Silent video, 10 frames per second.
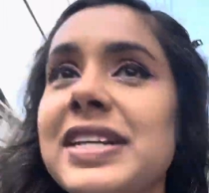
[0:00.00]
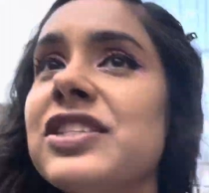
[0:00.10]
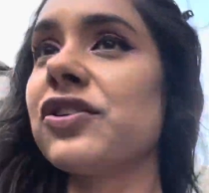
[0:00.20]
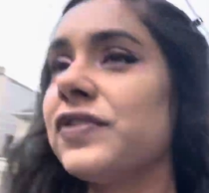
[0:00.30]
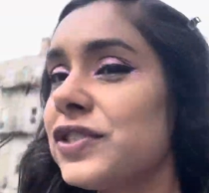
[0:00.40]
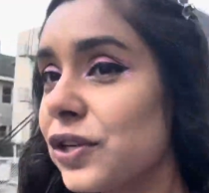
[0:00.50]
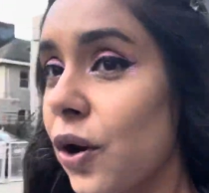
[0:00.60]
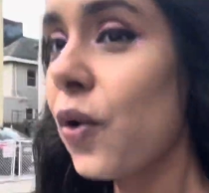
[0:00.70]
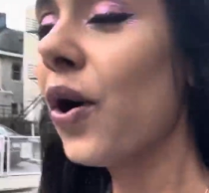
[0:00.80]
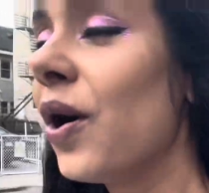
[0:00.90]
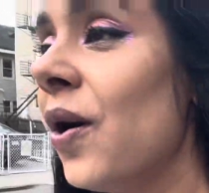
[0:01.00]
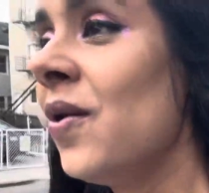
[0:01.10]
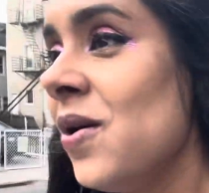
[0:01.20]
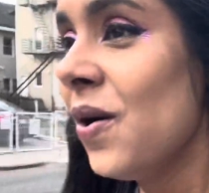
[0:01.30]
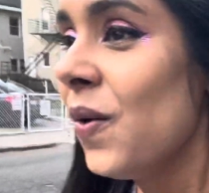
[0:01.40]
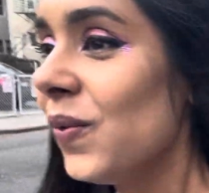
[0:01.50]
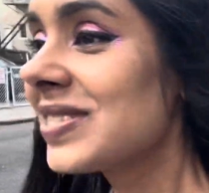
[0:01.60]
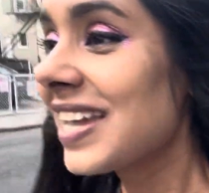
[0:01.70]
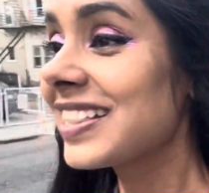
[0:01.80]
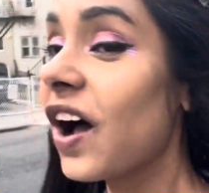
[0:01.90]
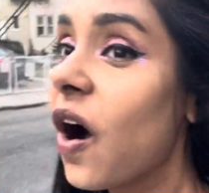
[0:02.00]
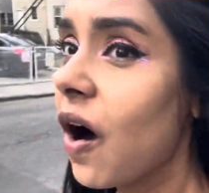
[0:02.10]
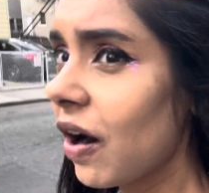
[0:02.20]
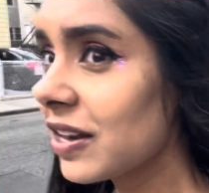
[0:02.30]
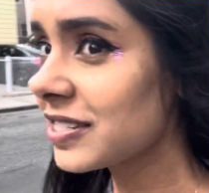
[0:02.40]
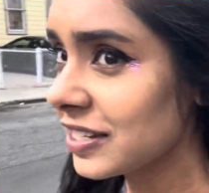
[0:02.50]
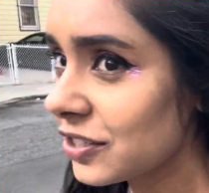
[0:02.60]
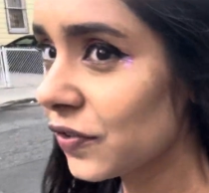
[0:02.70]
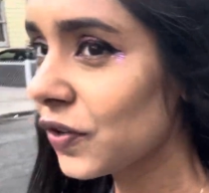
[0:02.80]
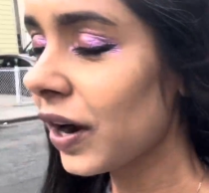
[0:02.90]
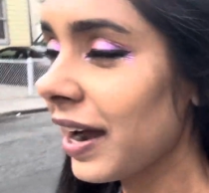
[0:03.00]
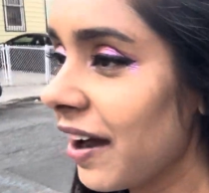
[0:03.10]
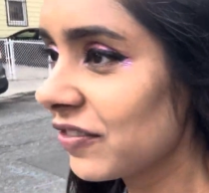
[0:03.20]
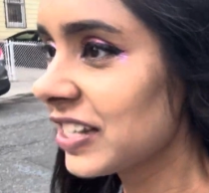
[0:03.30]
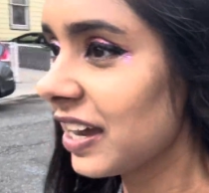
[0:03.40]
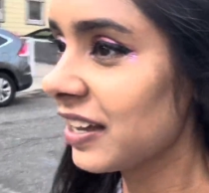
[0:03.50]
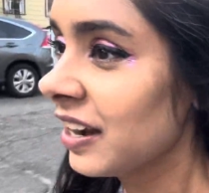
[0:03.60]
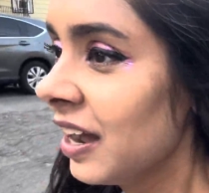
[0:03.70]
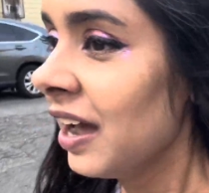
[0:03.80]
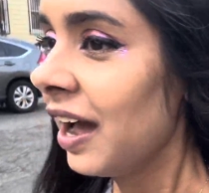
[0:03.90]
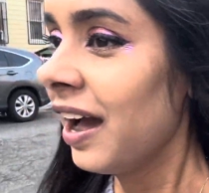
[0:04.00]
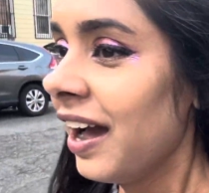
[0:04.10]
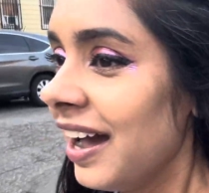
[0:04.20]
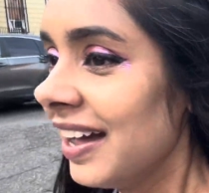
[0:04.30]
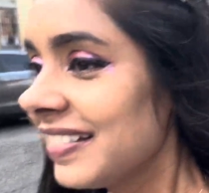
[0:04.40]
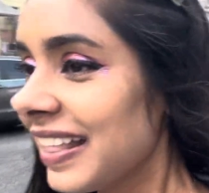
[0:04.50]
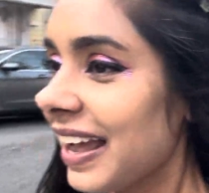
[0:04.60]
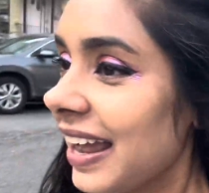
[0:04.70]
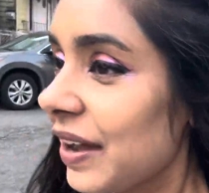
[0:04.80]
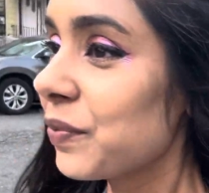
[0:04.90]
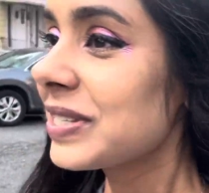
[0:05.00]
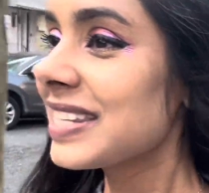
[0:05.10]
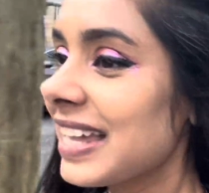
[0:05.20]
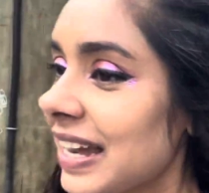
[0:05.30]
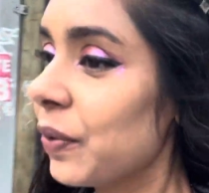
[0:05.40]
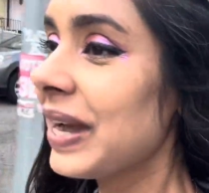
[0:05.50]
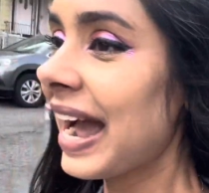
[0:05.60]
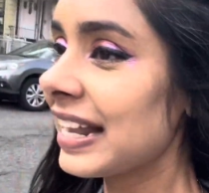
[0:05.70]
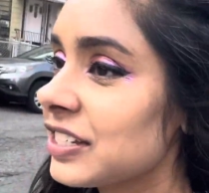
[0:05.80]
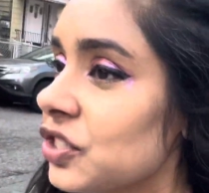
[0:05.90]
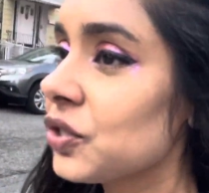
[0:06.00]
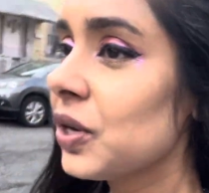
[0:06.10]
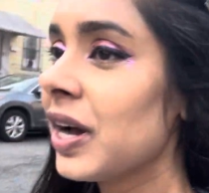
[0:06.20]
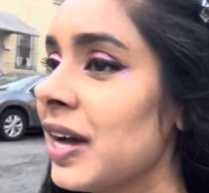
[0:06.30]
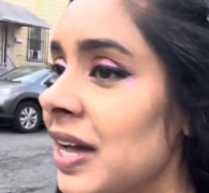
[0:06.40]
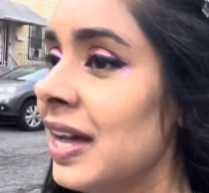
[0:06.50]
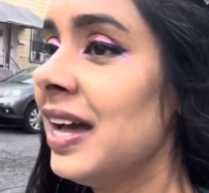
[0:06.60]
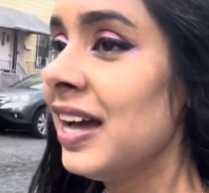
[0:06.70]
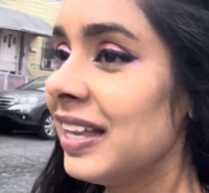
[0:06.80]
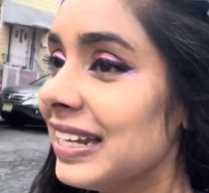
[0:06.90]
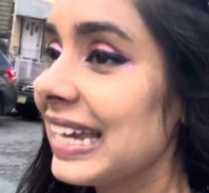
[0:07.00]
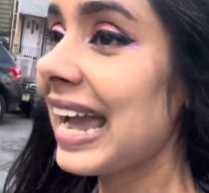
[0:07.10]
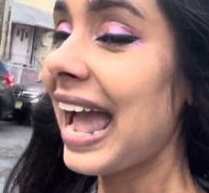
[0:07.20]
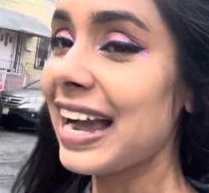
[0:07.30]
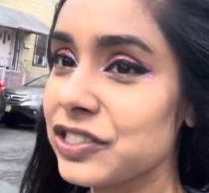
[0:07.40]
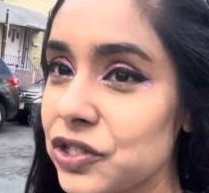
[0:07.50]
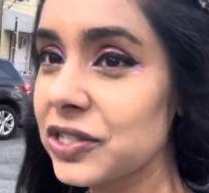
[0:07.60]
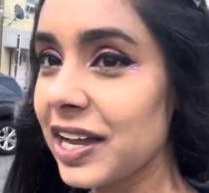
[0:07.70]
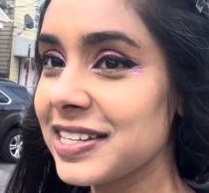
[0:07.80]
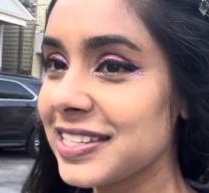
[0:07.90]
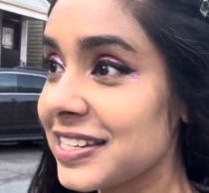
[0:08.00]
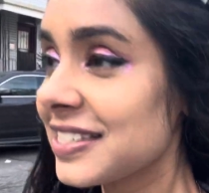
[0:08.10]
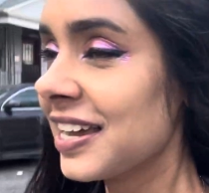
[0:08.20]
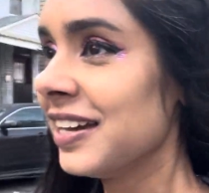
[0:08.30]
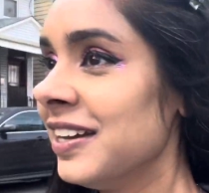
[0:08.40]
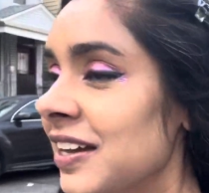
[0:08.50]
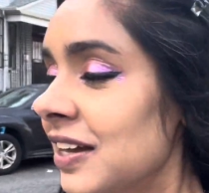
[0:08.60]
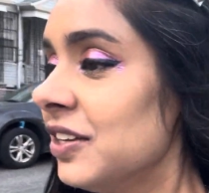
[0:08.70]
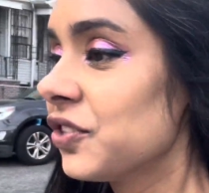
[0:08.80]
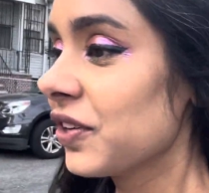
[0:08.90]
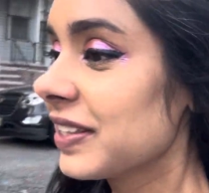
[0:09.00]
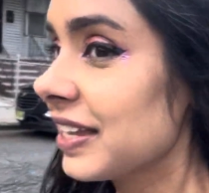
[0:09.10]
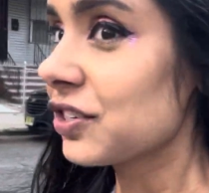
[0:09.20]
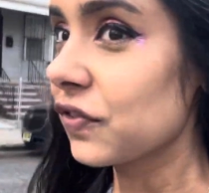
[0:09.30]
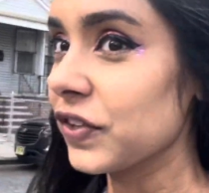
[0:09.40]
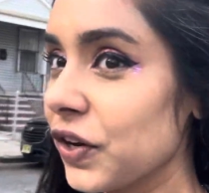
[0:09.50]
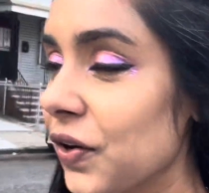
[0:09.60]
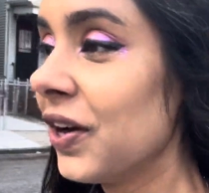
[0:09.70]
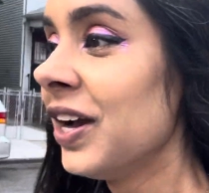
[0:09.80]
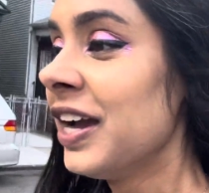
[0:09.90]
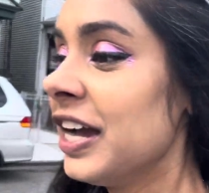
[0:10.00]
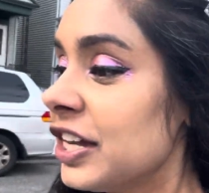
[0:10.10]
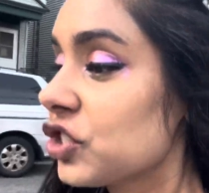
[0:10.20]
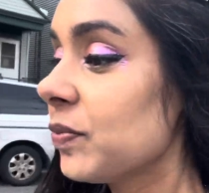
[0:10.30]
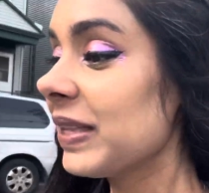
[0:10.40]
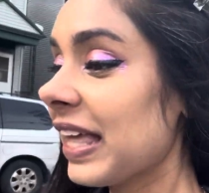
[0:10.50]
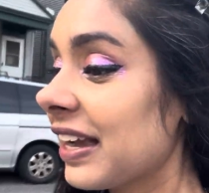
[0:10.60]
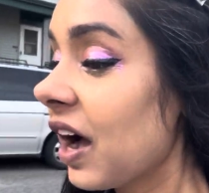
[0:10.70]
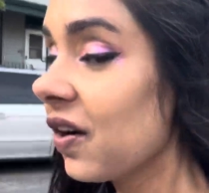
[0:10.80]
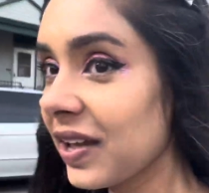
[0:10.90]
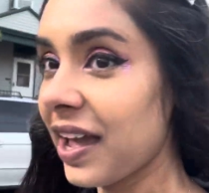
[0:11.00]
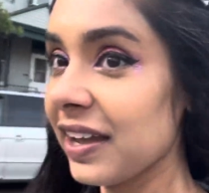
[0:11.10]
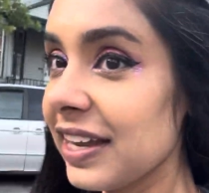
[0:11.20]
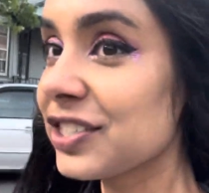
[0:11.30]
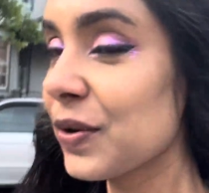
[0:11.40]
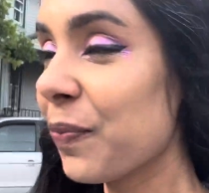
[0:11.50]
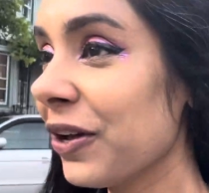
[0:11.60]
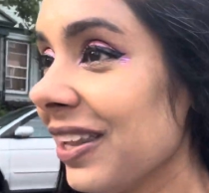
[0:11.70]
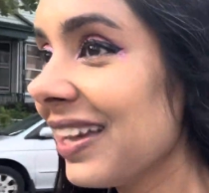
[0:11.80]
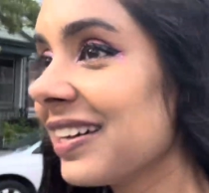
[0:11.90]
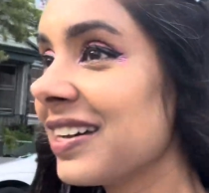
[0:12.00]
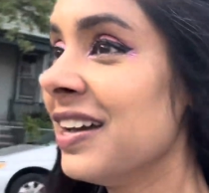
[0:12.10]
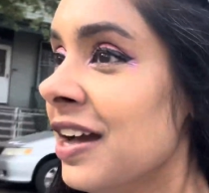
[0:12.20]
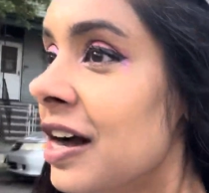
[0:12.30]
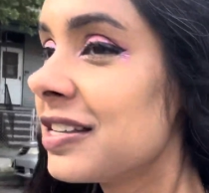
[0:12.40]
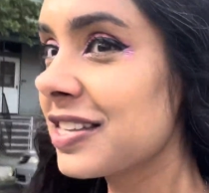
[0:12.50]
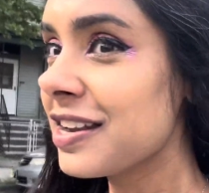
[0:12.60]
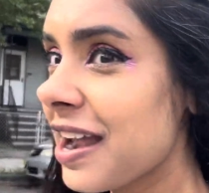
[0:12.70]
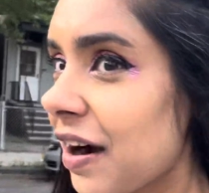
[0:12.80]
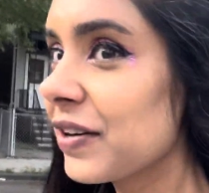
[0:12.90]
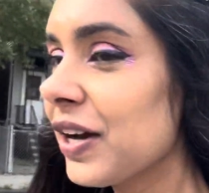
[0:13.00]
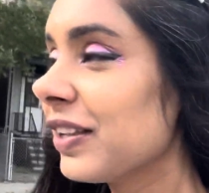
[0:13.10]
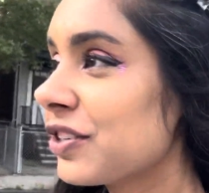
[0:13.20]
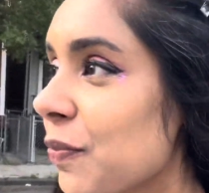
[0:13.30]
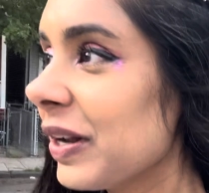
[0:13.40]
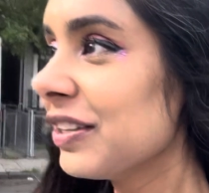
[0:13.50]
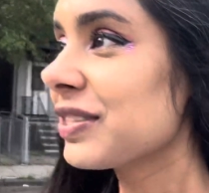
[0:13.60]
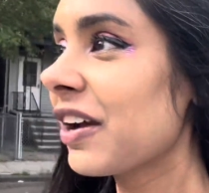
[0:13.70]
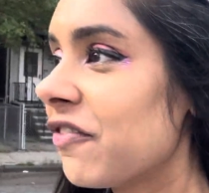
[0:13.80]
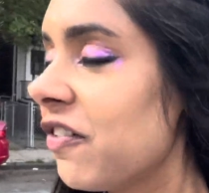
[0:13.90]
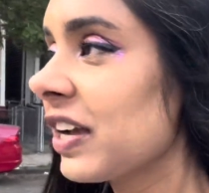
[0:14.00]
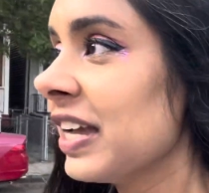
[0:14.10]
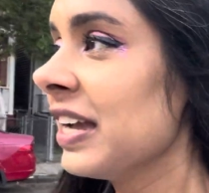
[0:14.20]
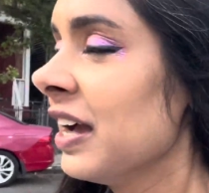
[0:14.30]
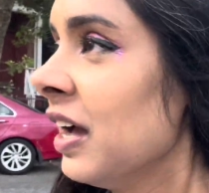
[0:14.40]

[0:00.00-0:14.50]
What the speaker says: interviews ago was like the hardest interview I ever did. It was like we had to do like exercises during the interview. She'd be like, okay, and she put like a scenario, like it was like a fucking,